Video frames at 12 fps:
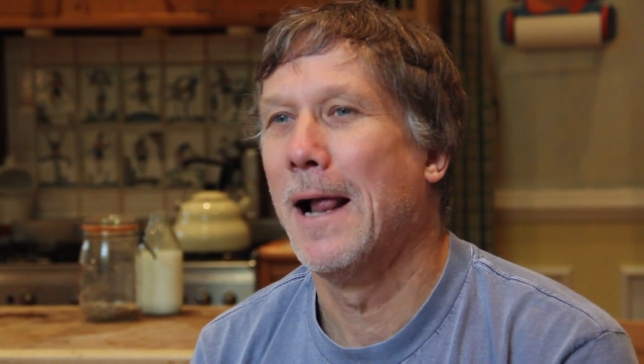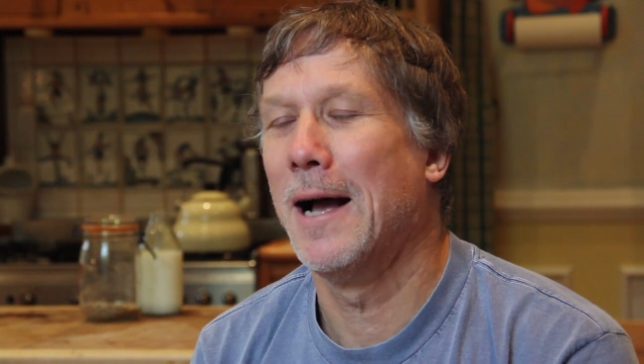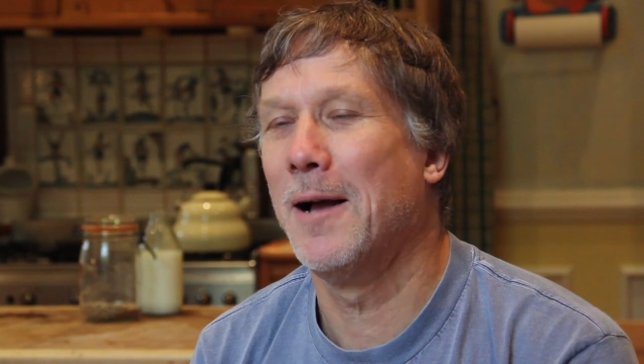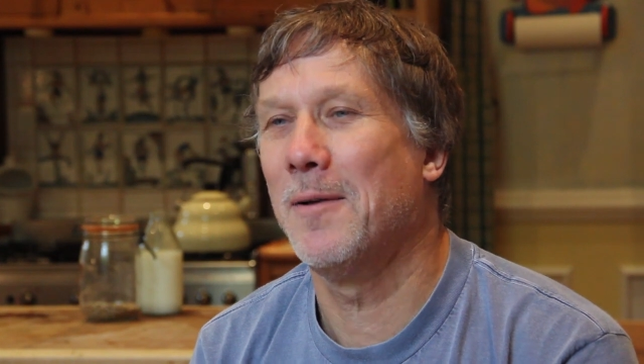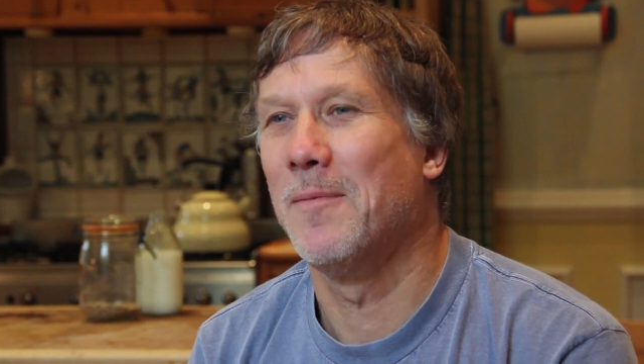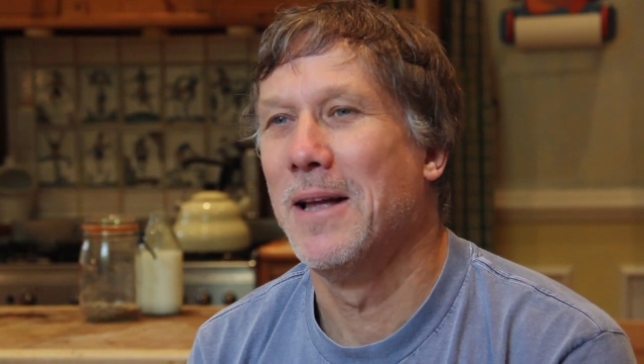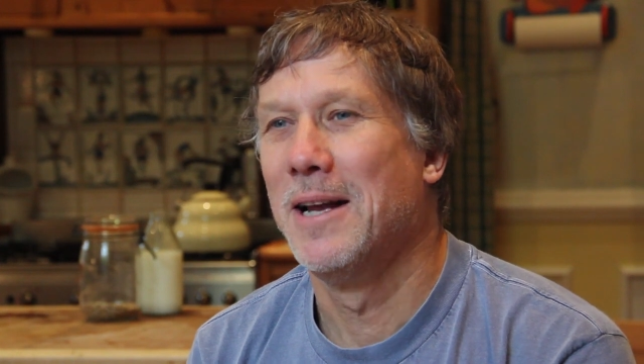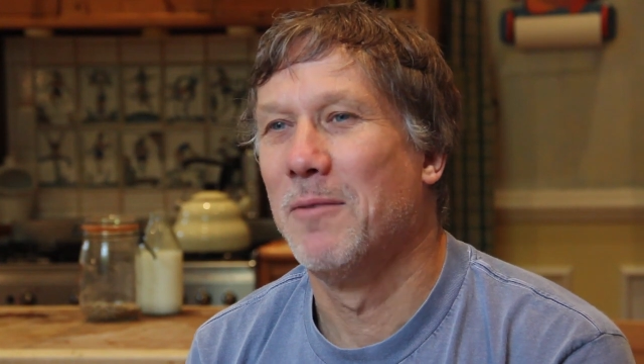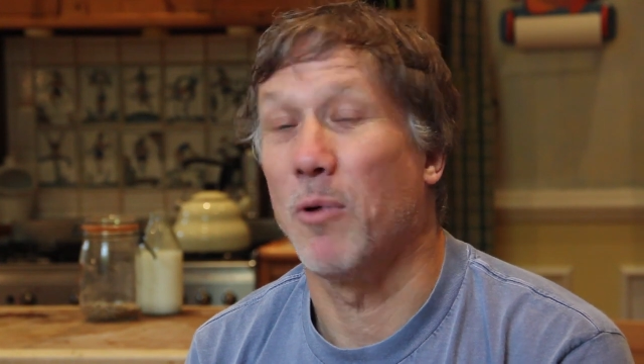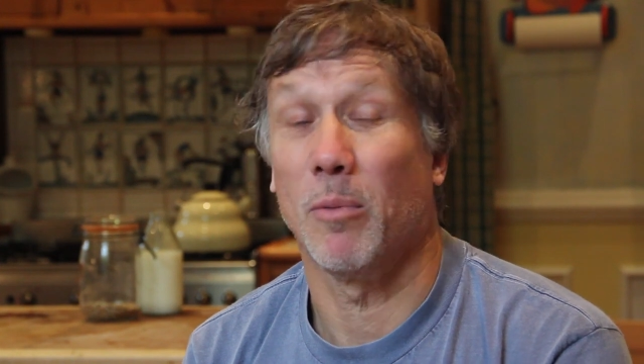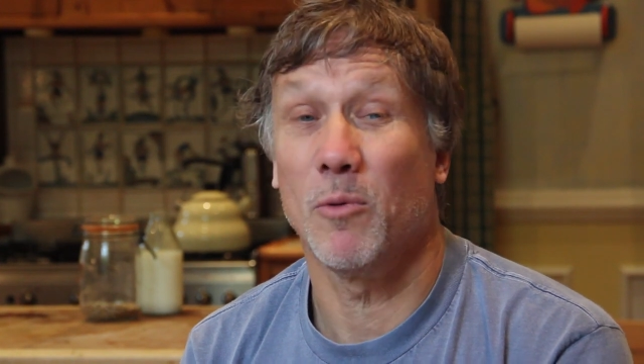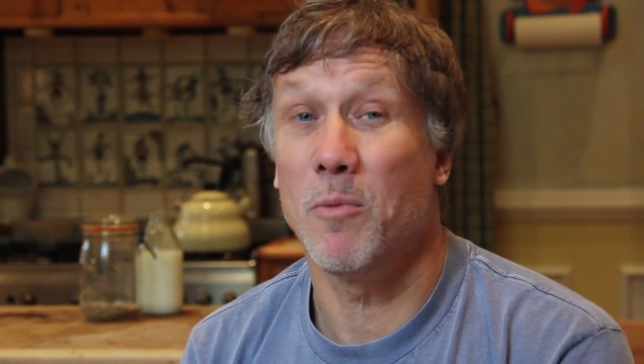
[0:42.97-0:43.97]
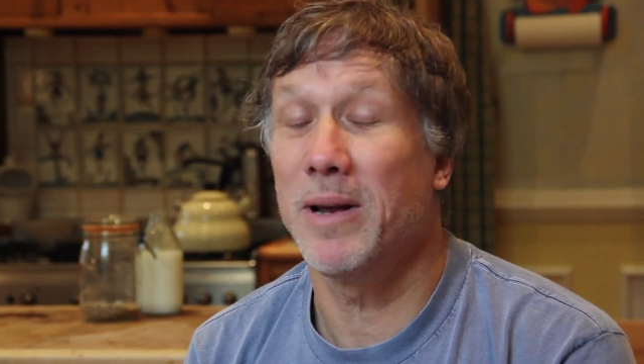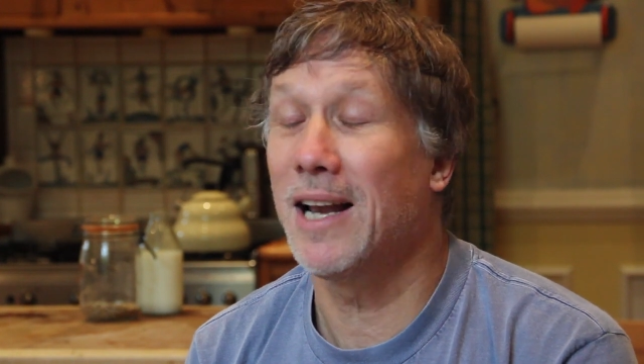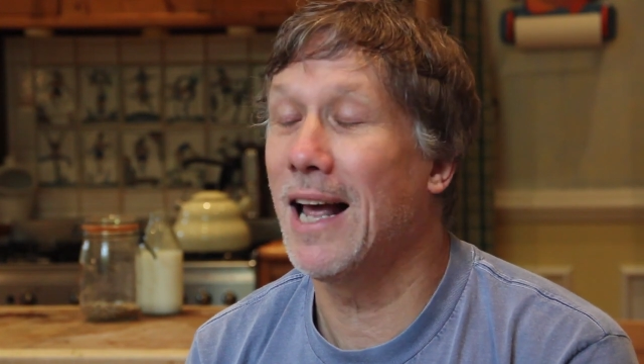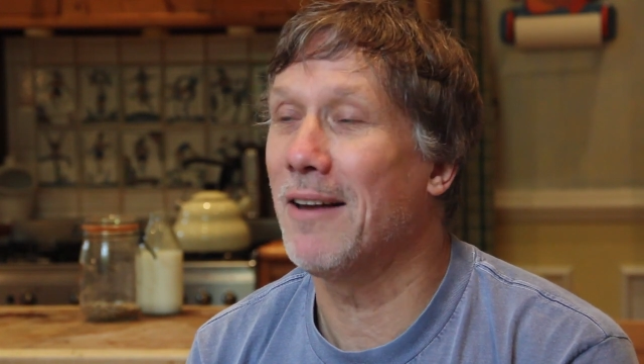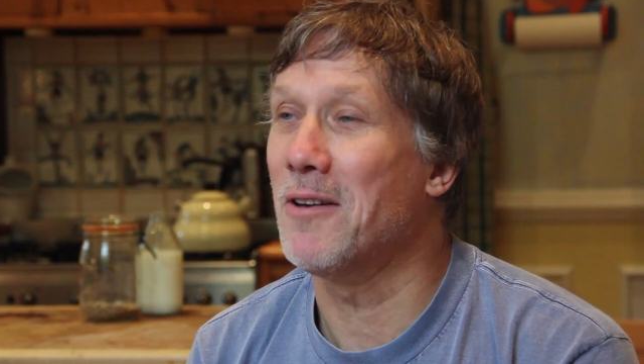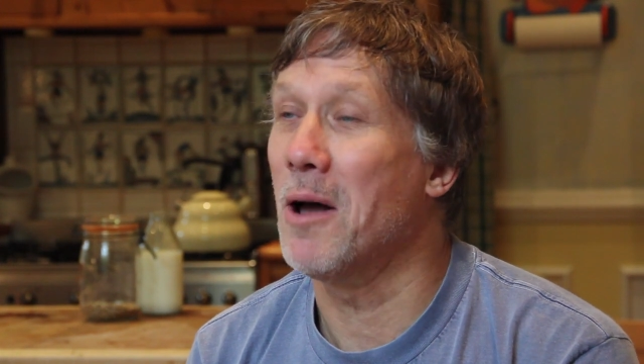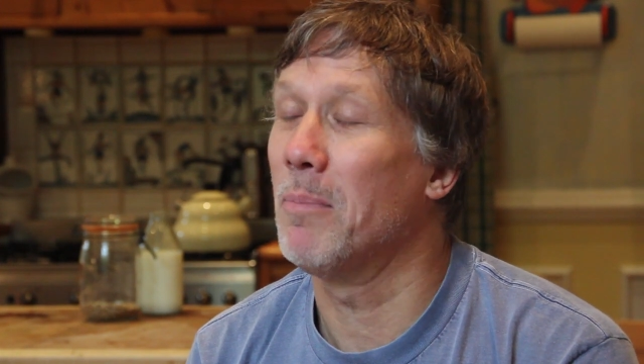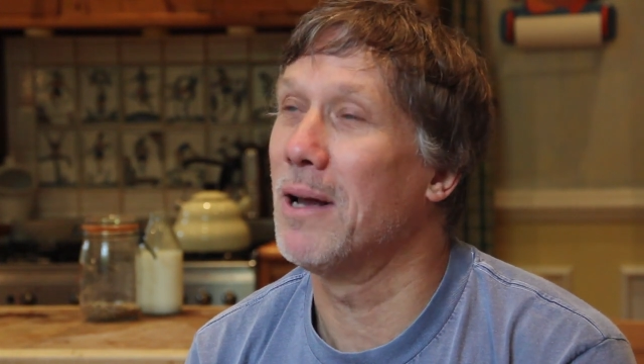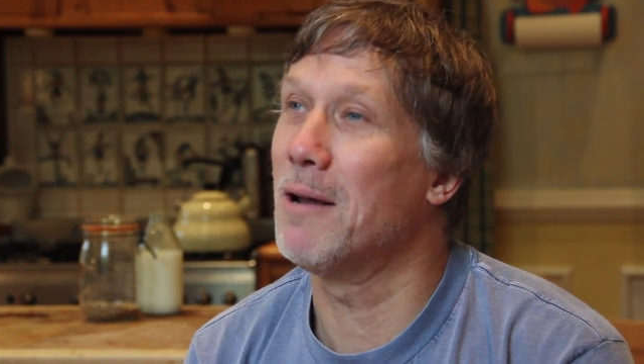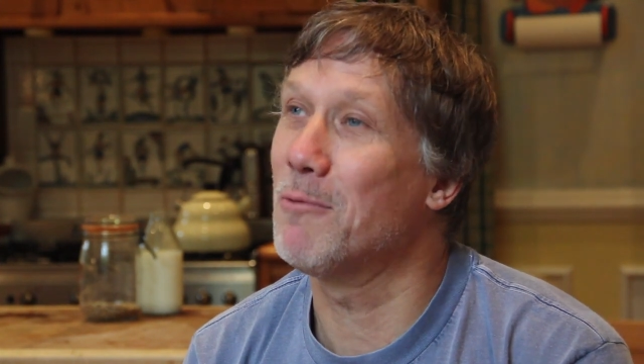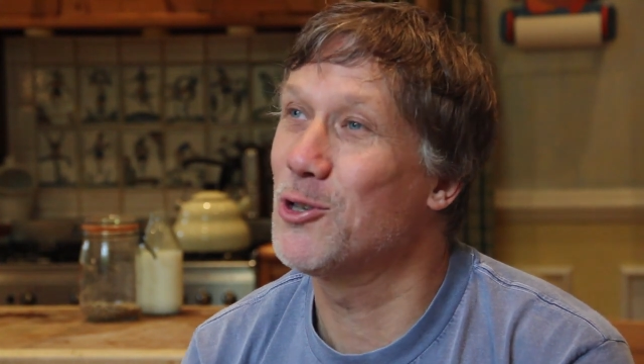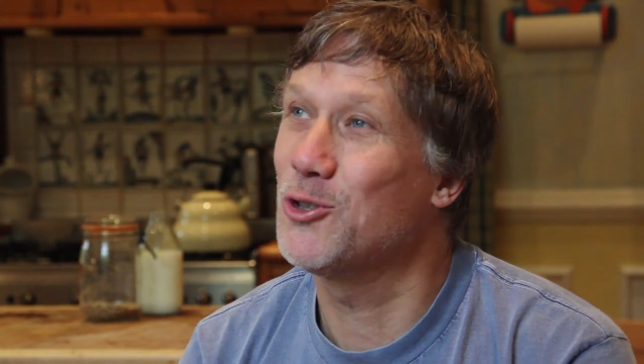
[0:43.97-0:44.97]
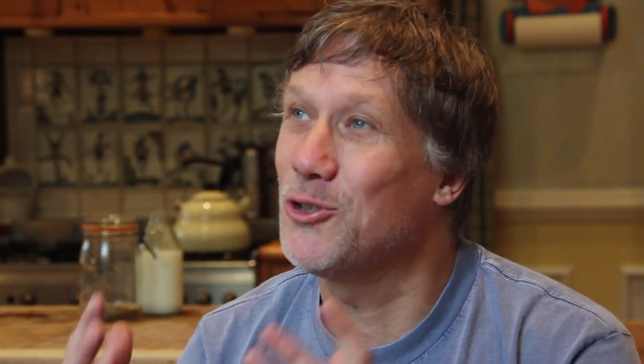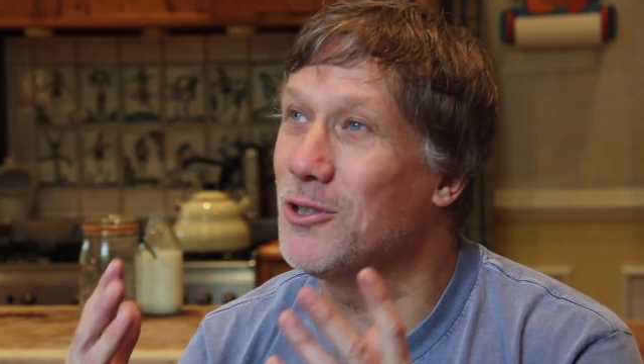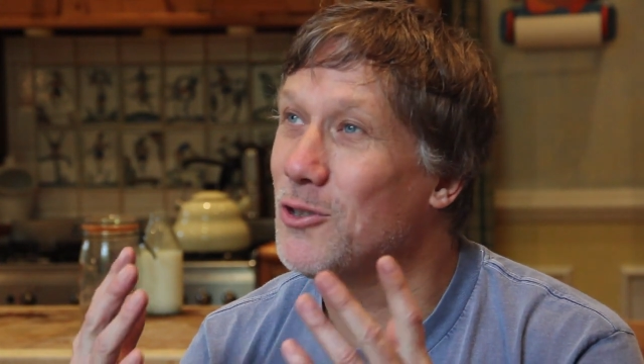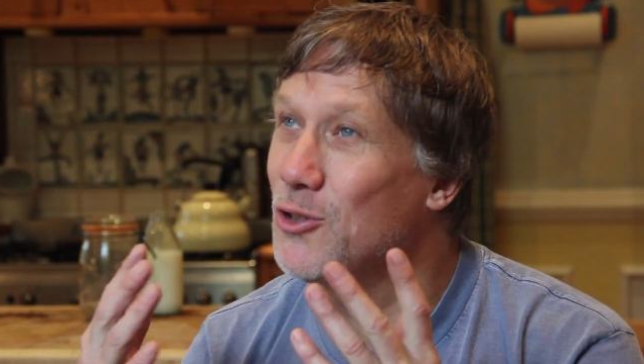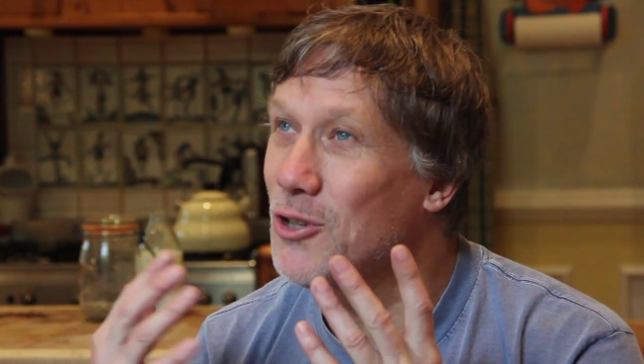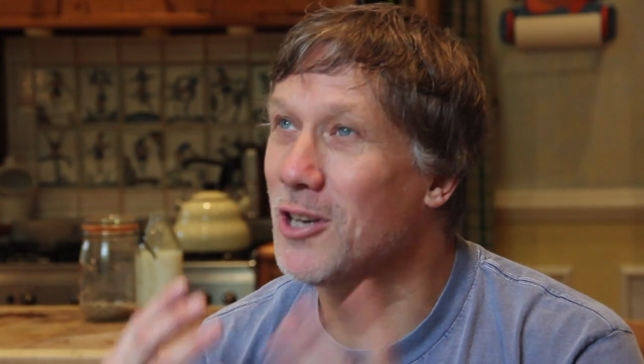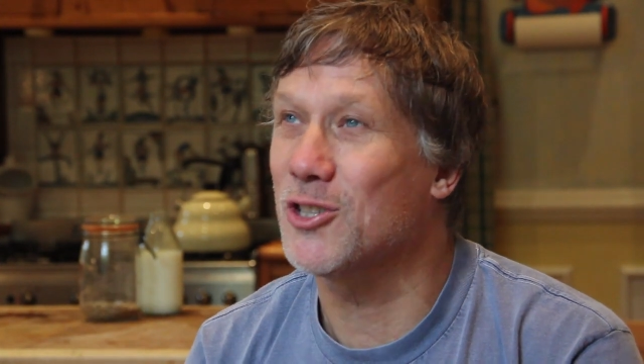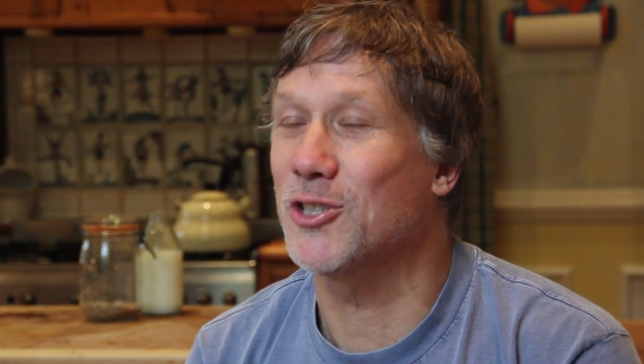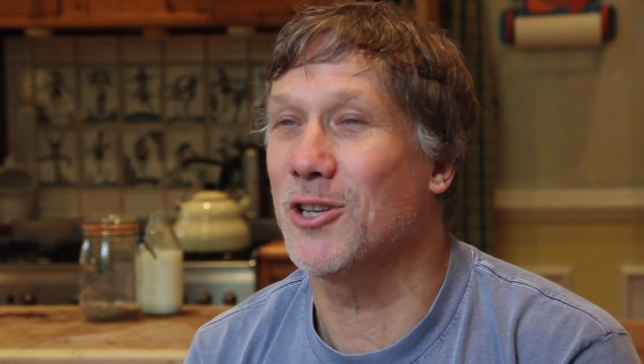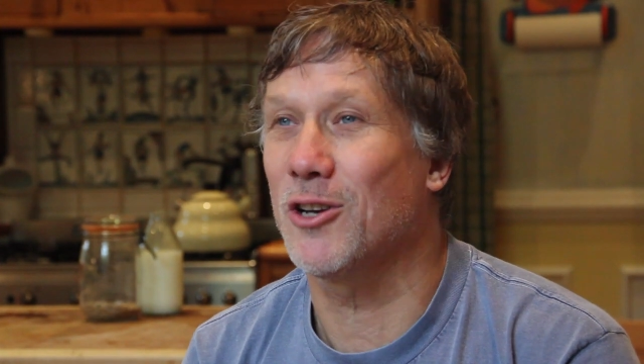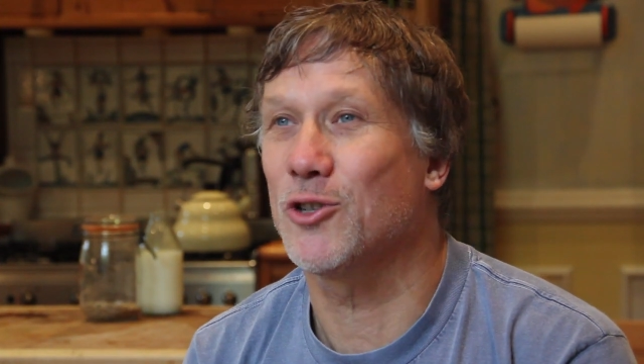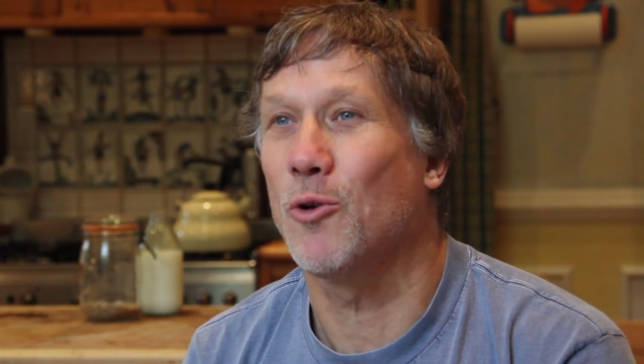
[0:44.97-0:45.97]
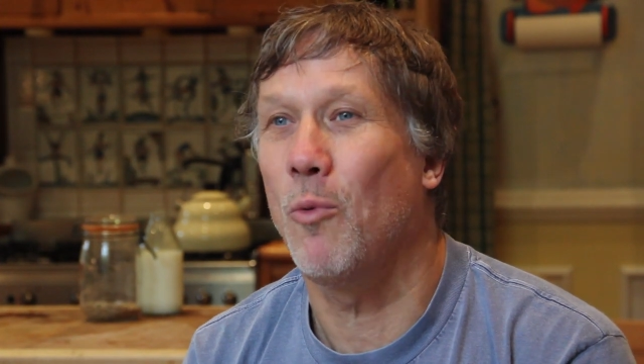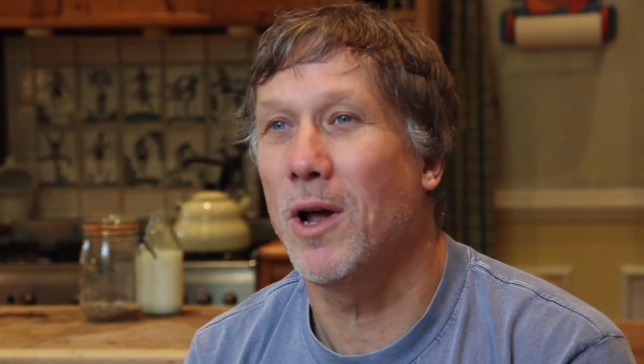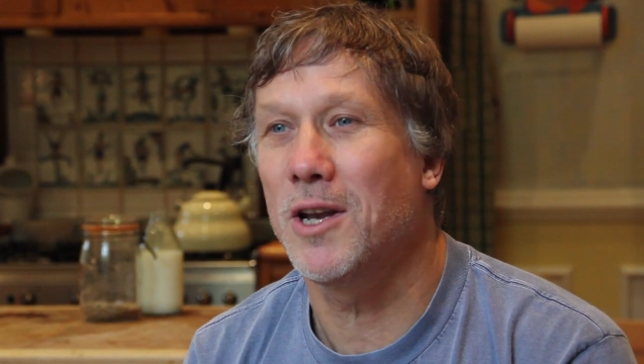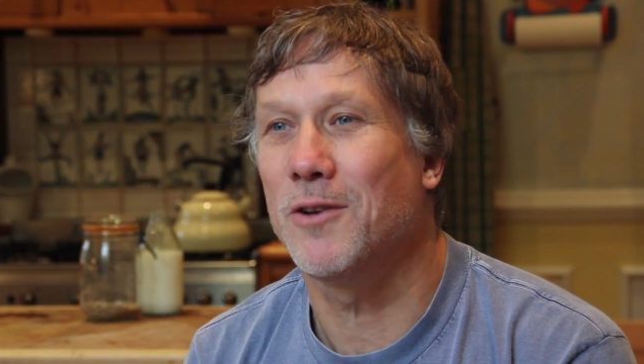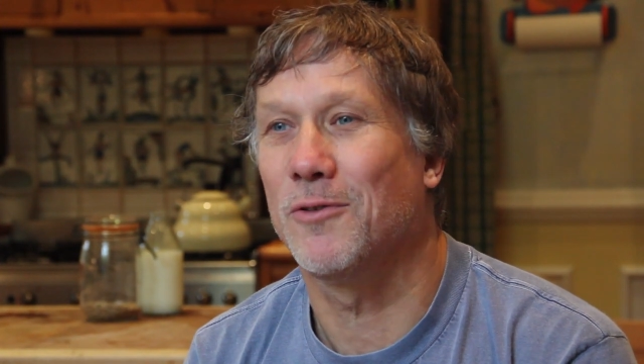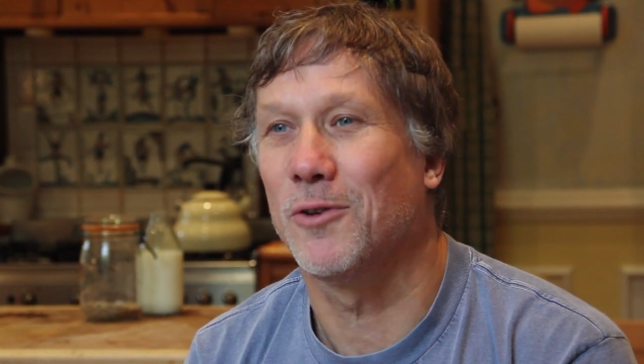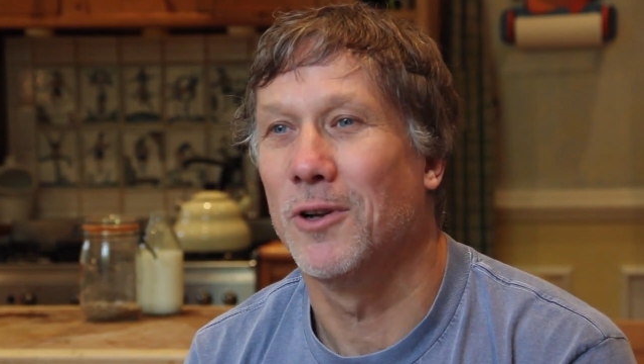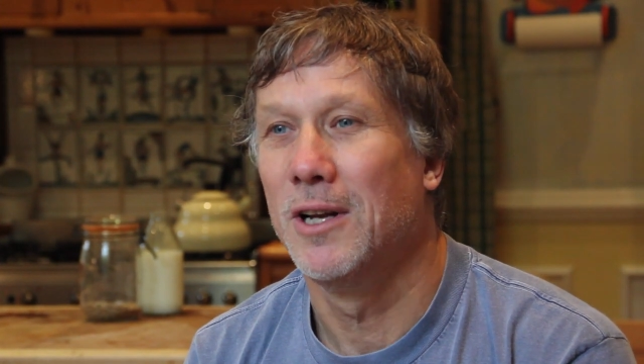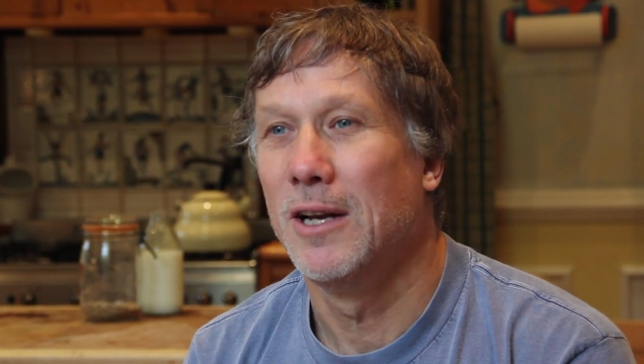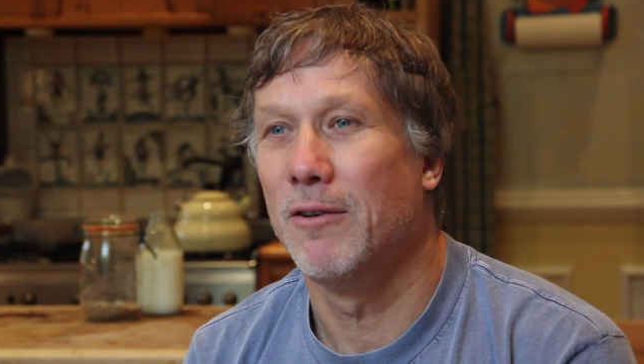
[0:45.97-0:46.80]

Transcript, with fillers: Probably wouldn't be allowed now, but it was just such a wonderful